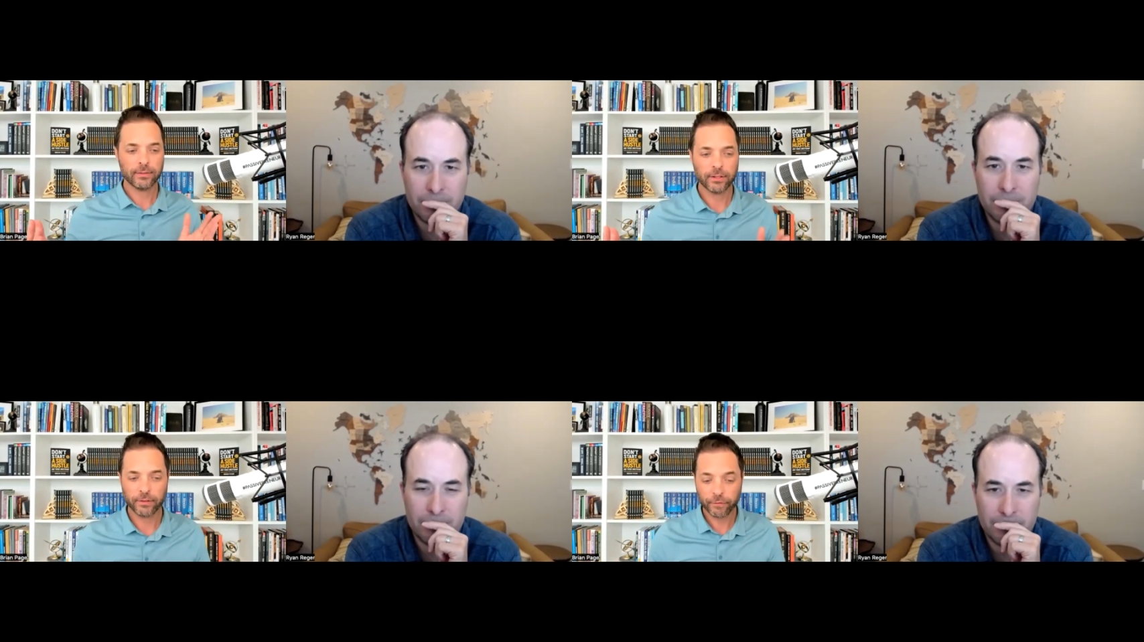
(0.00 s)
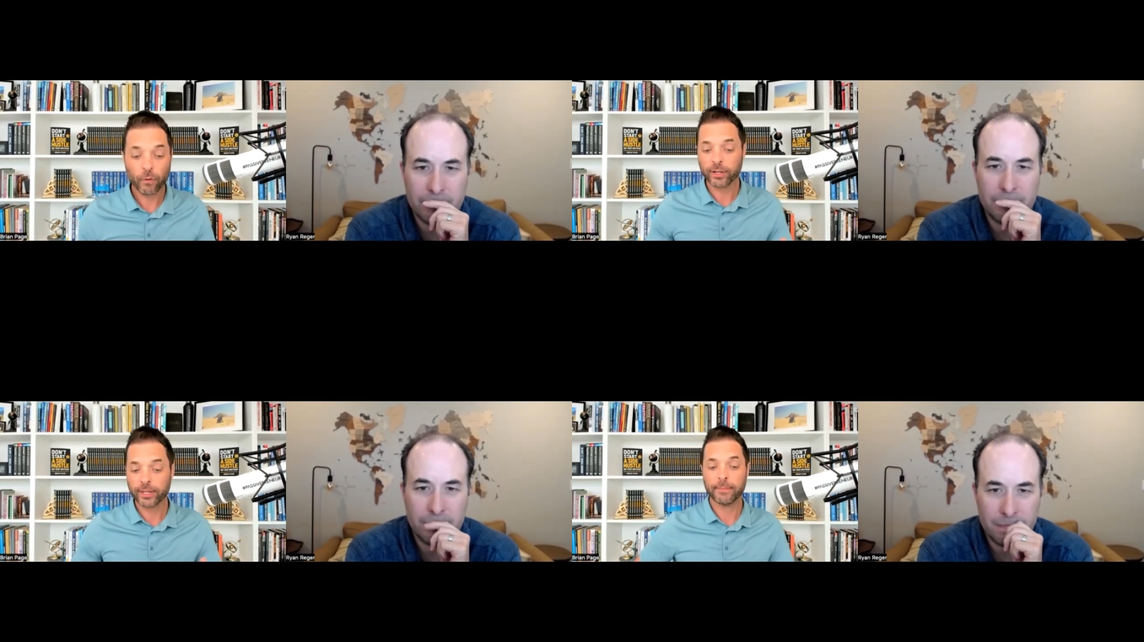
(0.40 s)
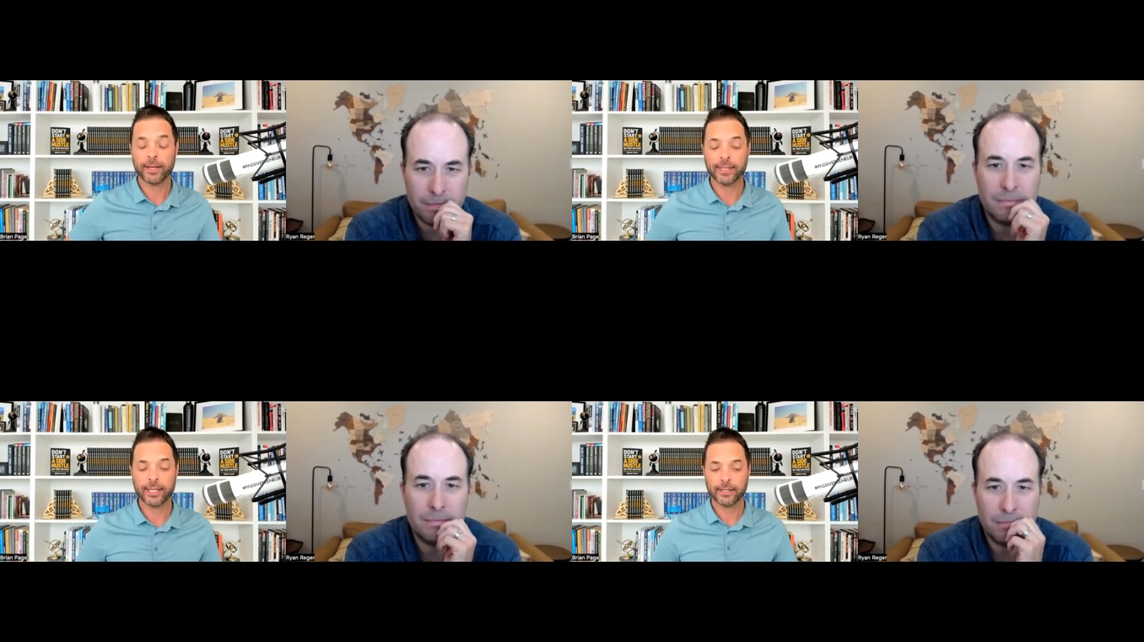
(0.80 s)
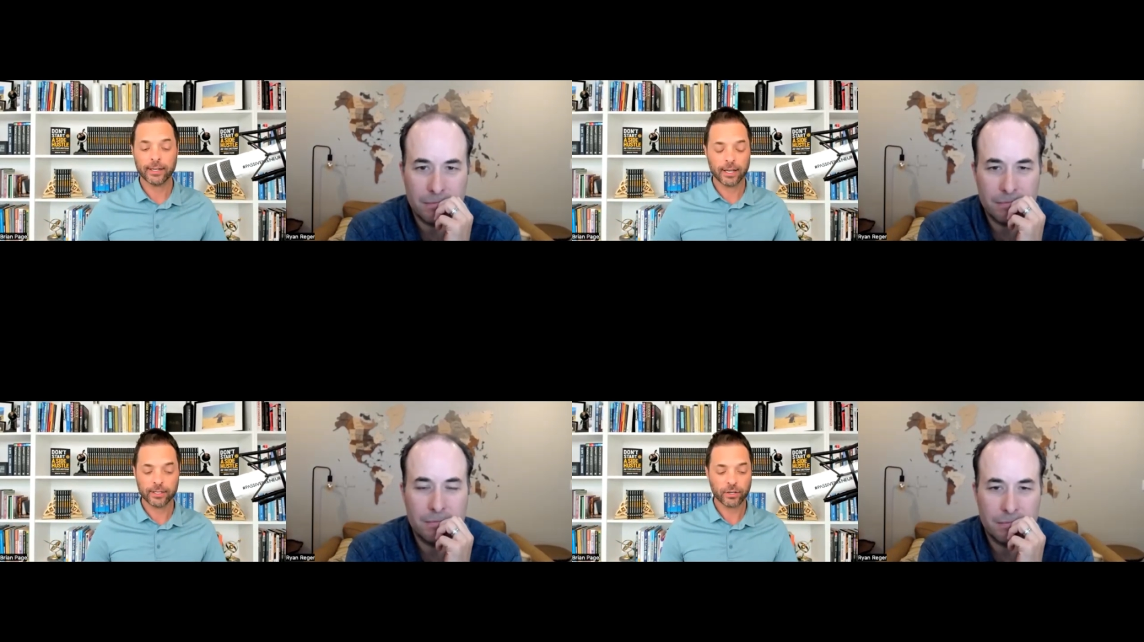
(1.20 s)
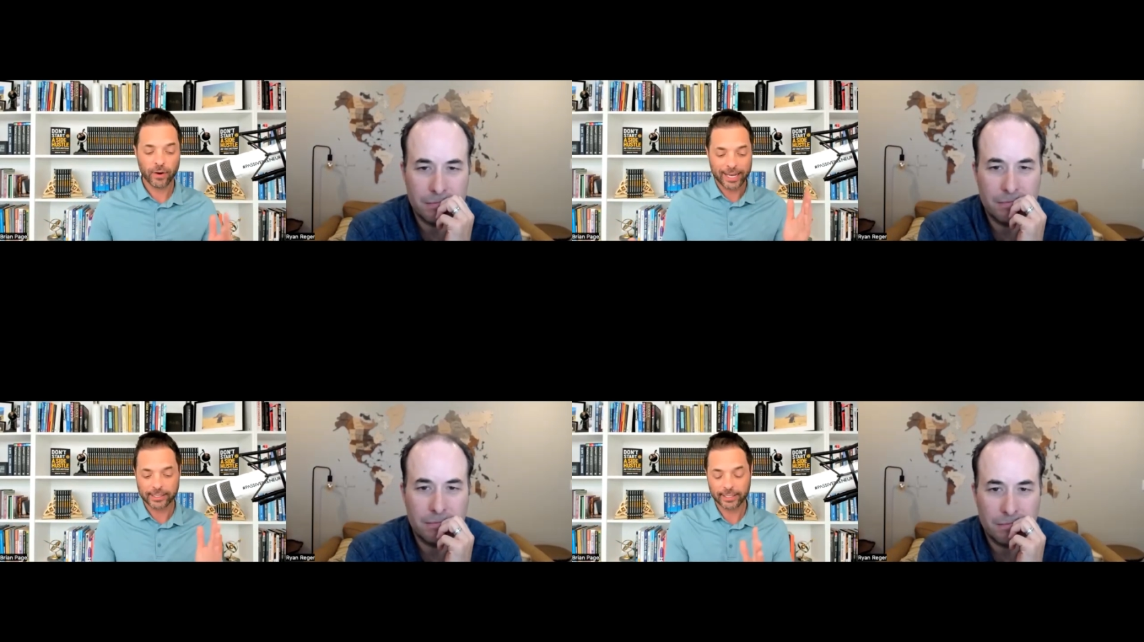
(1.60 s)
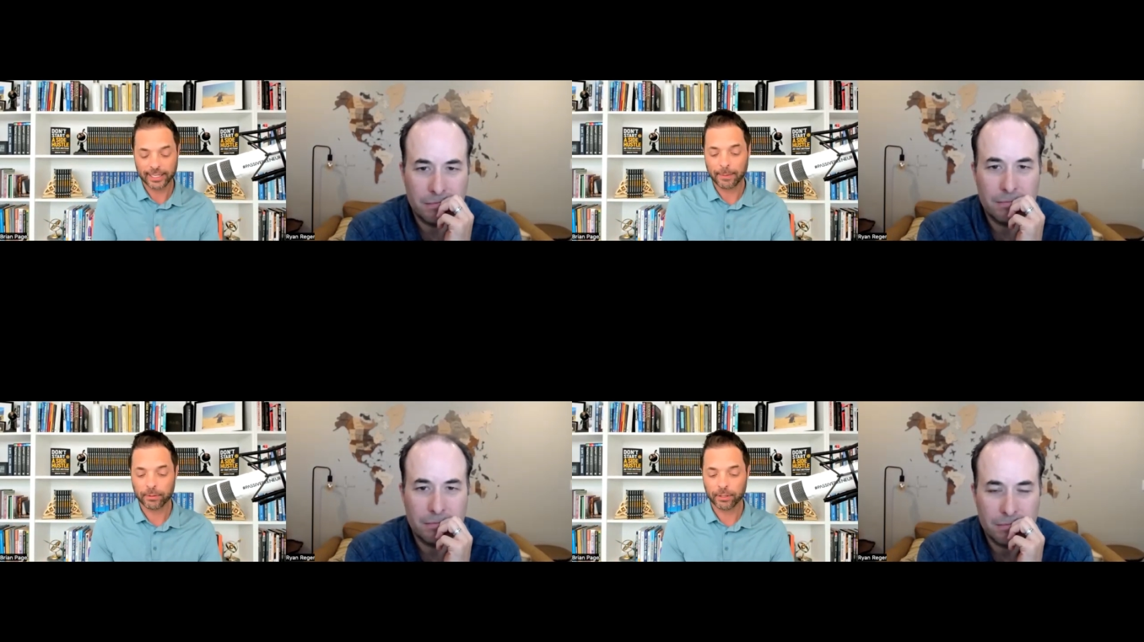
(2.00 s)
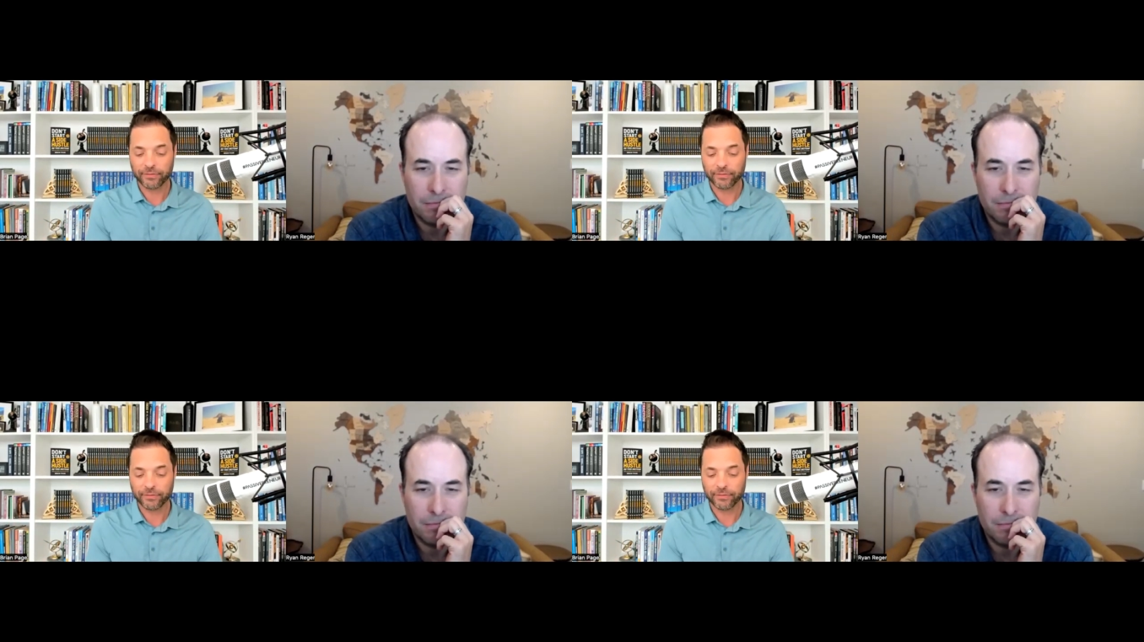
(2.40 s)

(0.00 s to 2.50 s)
Speaker 1: Uh, for them. And then, uh, so as an example,